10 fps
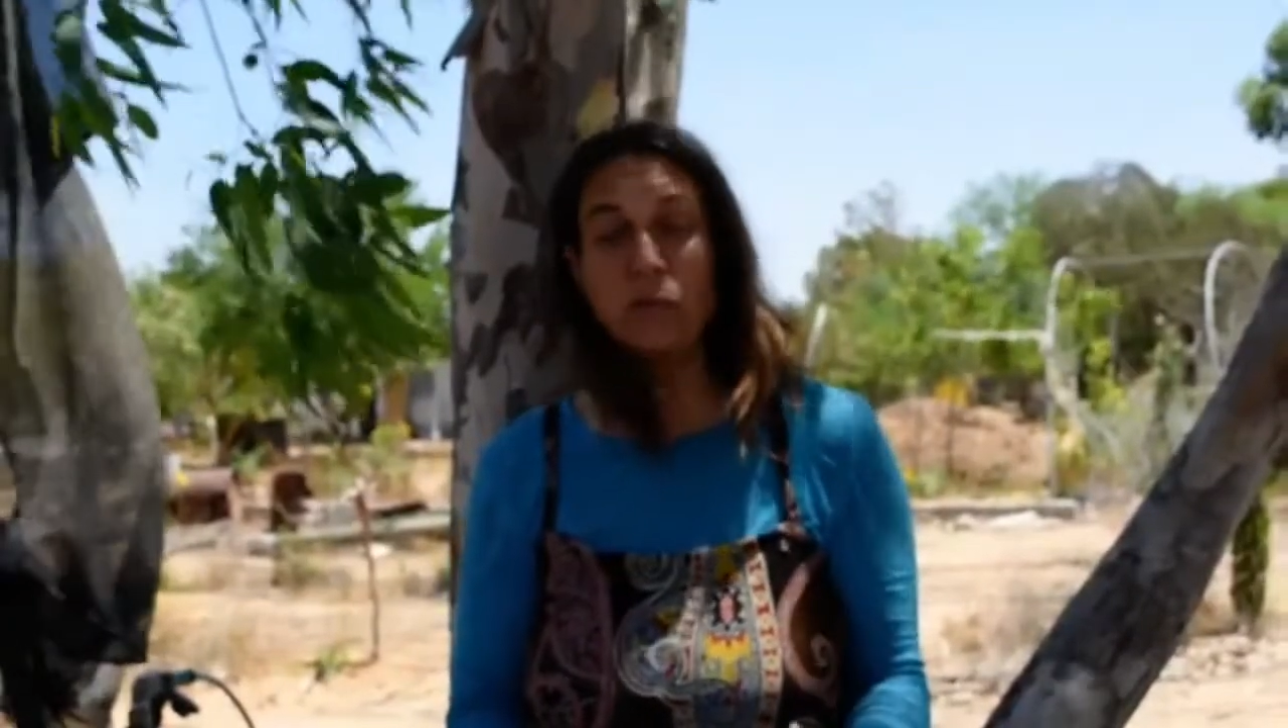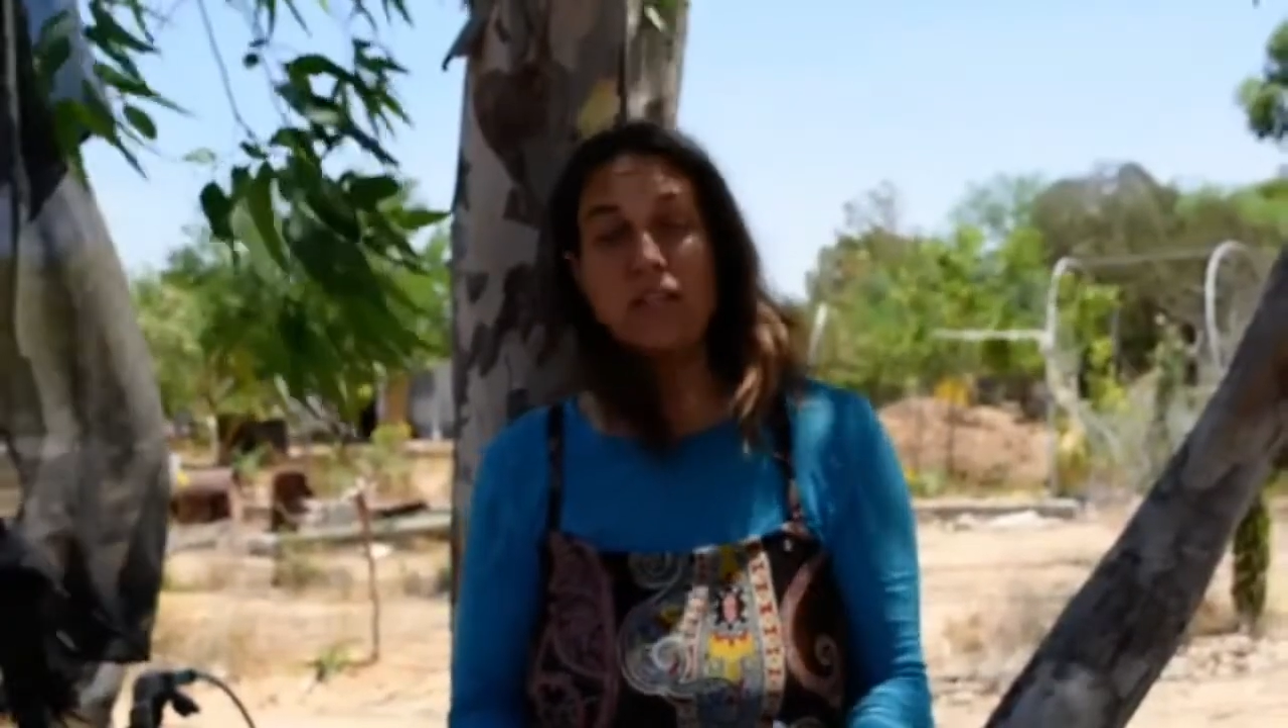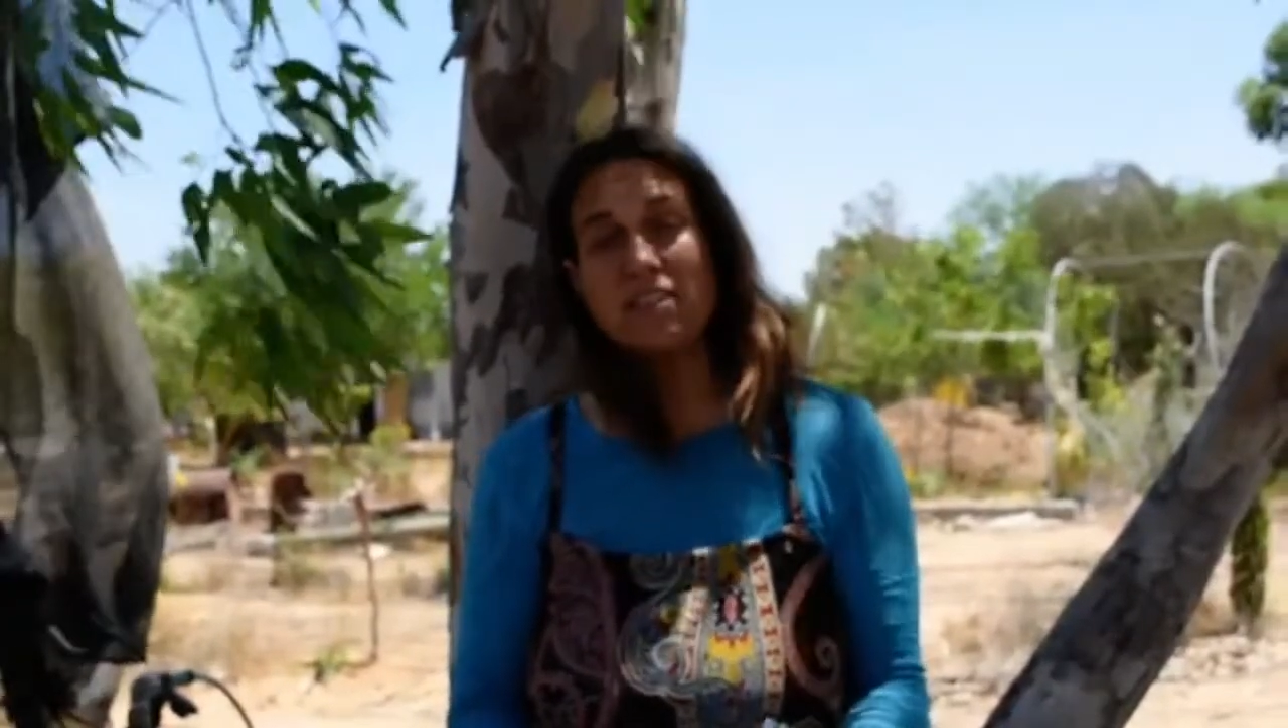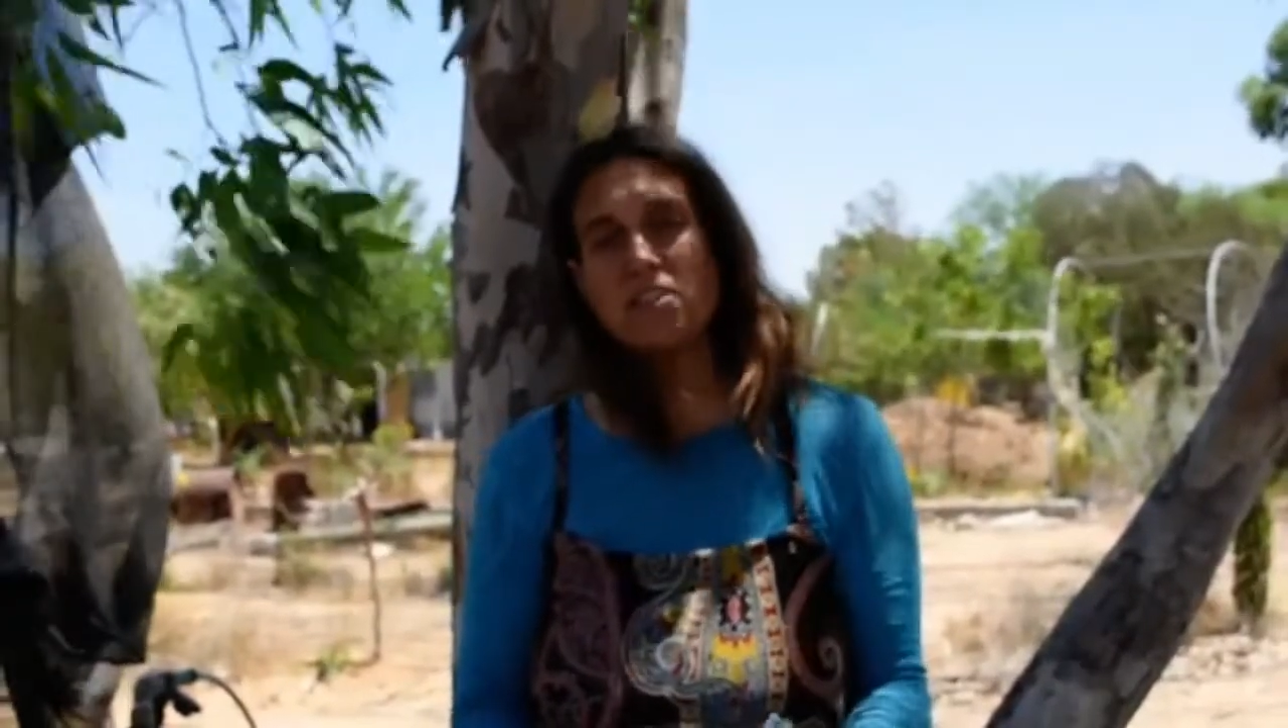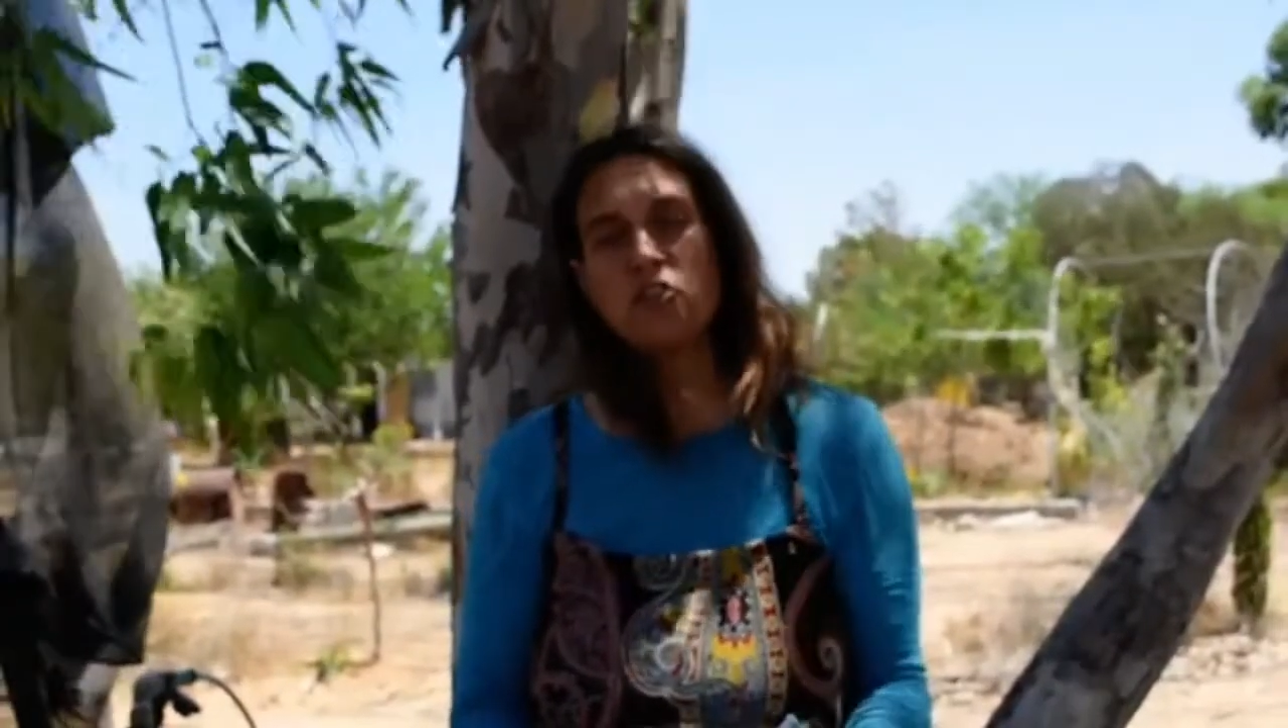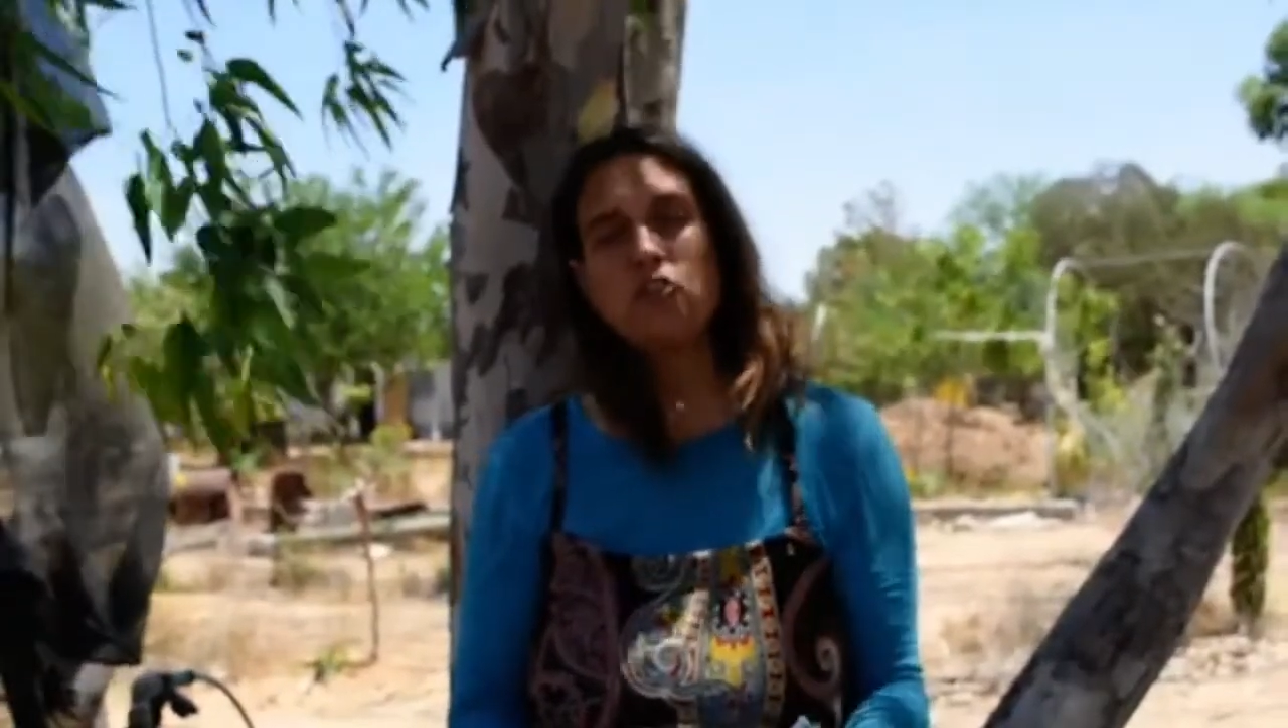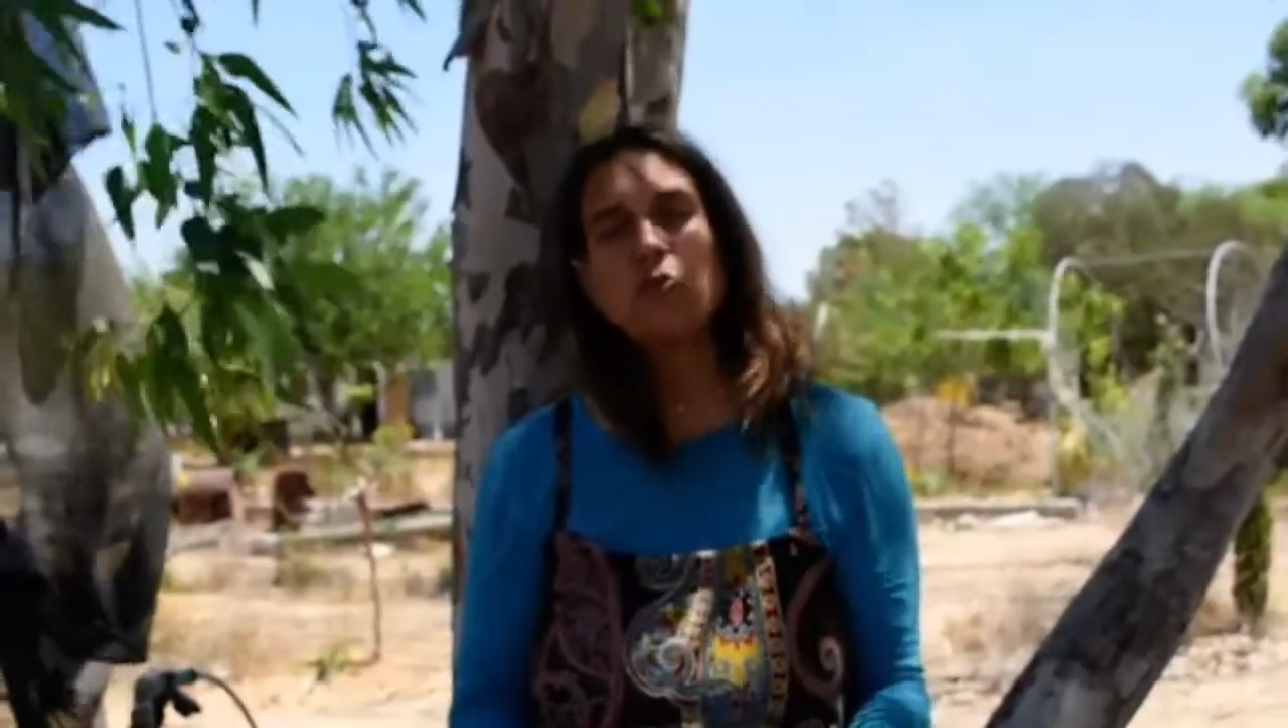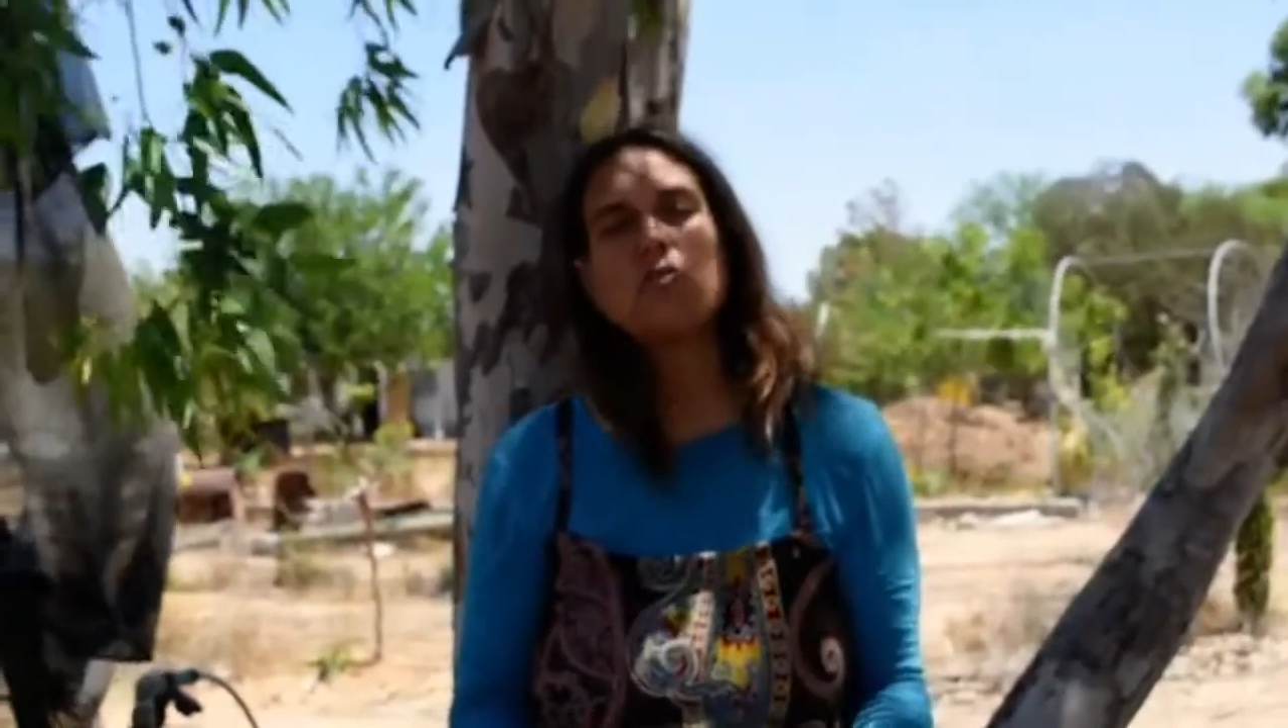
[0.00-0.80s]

which means the